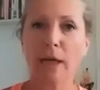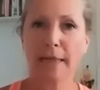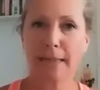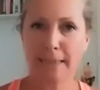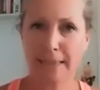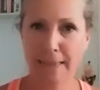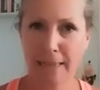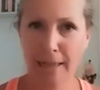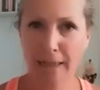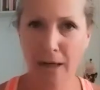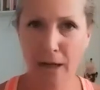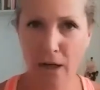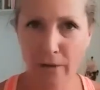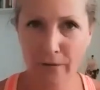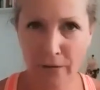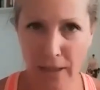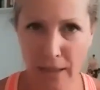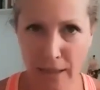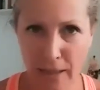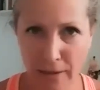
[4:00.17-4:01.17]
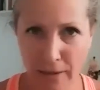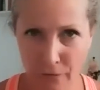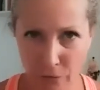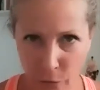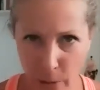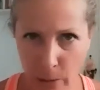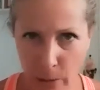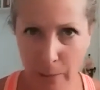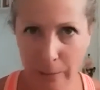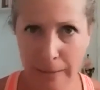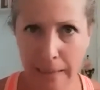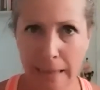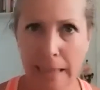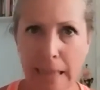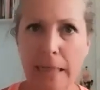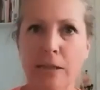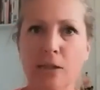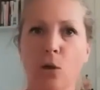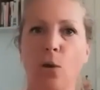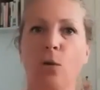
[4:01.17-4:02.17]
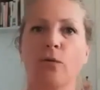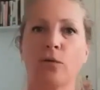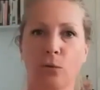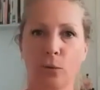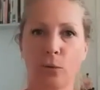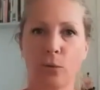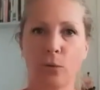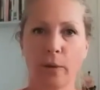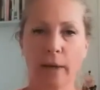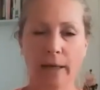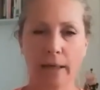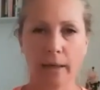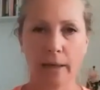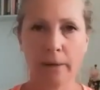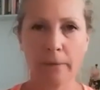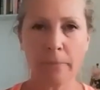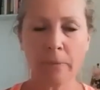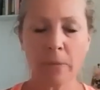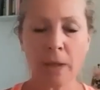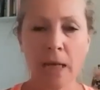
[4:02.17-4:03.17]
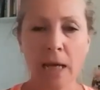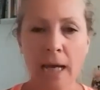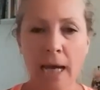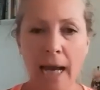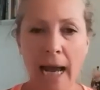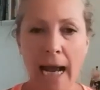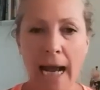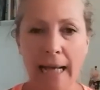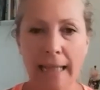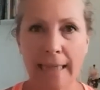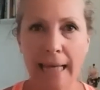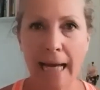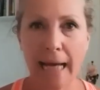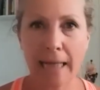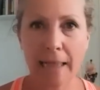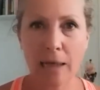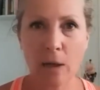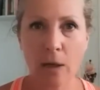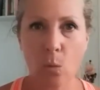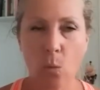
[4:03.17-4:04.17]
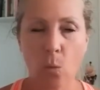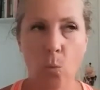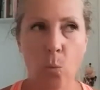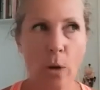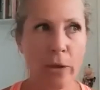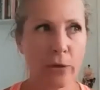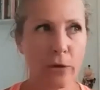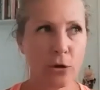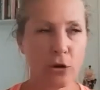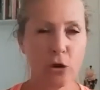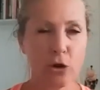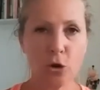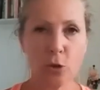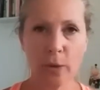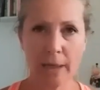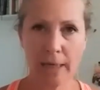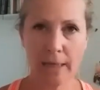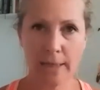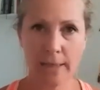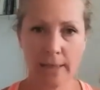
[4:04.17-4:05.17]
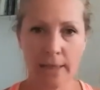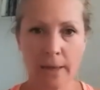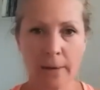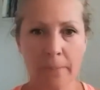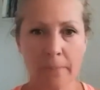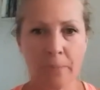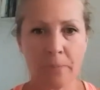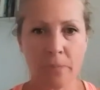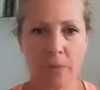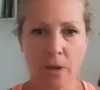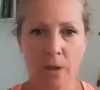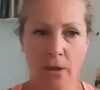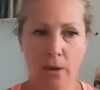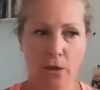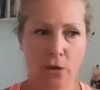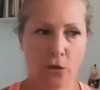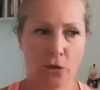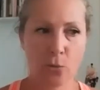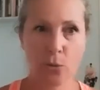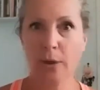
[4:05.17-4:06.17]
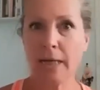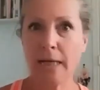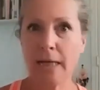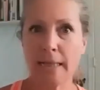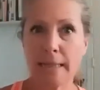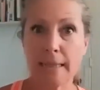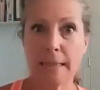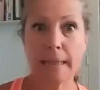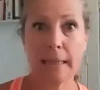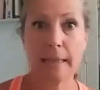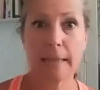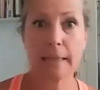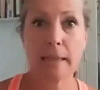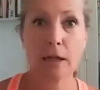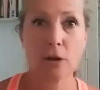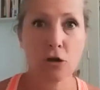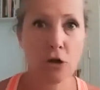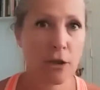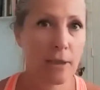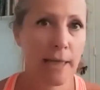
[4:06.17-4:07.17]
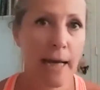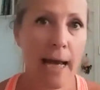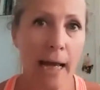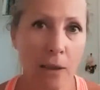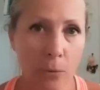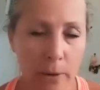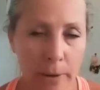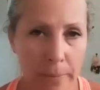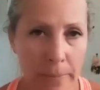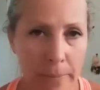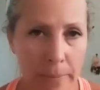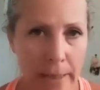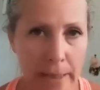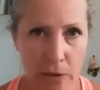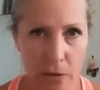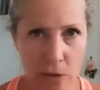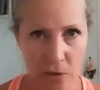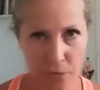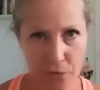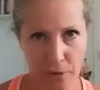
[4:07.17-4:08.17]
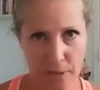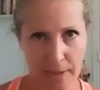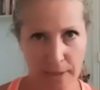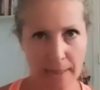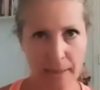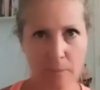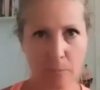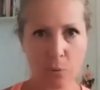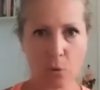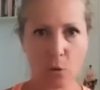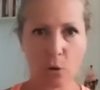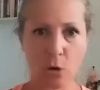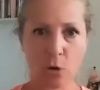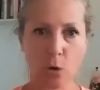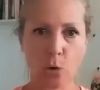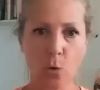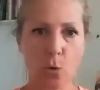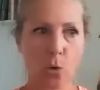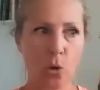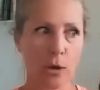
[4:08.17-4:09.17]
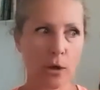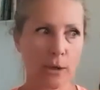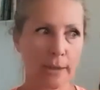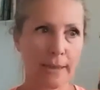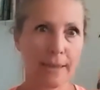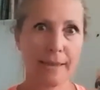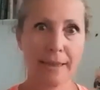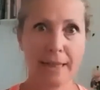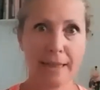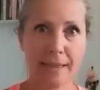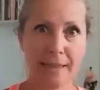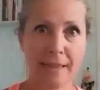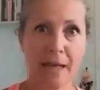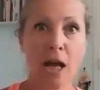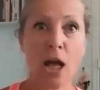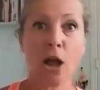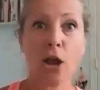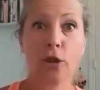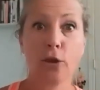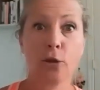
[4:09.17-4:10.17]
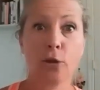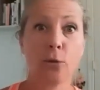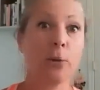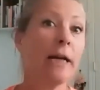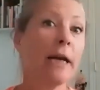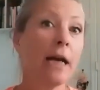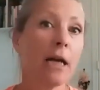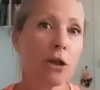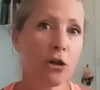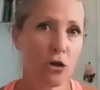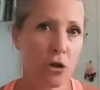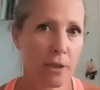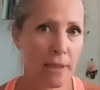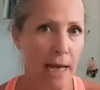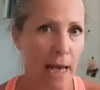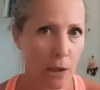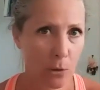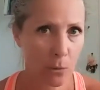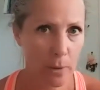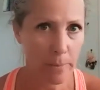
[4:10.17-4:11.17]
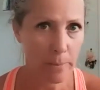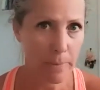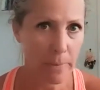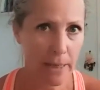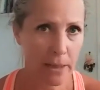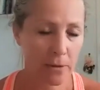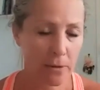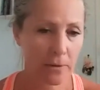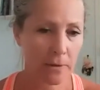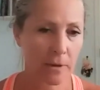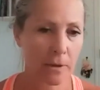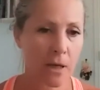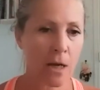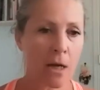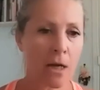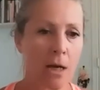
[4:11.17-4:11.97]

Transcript: idea of eating frequently is overrated. And that whether you eat 3 600-calorie meals, for example, or 6 300-calorie meals,